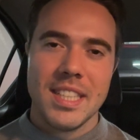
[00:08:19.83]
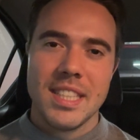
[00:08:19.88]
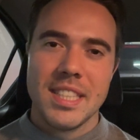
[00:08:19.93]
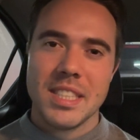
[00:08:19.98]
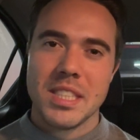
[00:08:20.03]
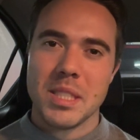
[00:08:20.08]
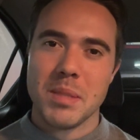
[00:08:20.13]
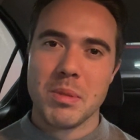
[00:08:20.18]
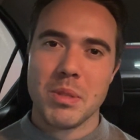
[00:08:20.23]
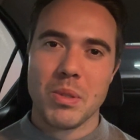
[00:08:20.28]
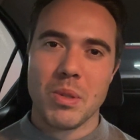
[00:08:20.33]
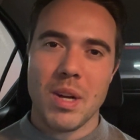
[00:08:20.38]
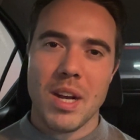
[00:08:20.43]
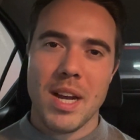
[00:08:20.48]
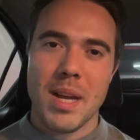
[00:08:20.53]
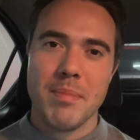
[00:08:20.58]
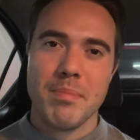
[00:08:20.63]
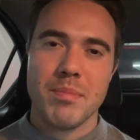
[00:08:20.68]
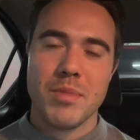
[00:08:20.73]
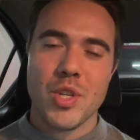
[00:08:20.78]

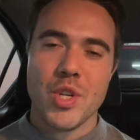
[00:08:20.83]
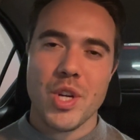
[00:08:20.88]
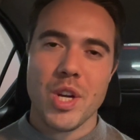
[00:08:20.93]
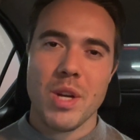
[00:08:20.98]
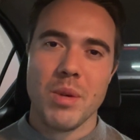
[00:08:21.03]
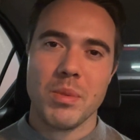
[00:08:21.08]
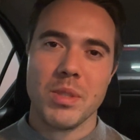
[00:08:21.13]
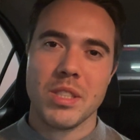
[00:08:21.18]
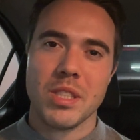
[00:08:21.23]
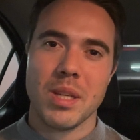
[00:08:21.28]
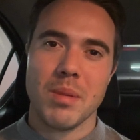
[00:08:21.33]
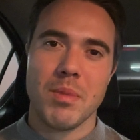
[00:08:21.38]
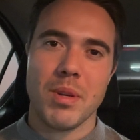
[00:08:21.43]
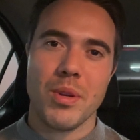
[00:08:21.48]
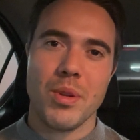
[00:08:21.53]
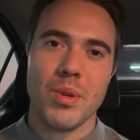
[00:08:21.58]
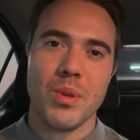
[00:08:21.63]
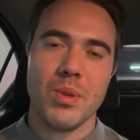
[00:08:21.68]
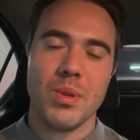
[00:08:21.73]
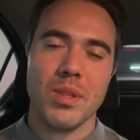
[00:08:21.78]
subscribe, share it with someone
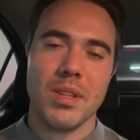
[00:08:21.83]
who you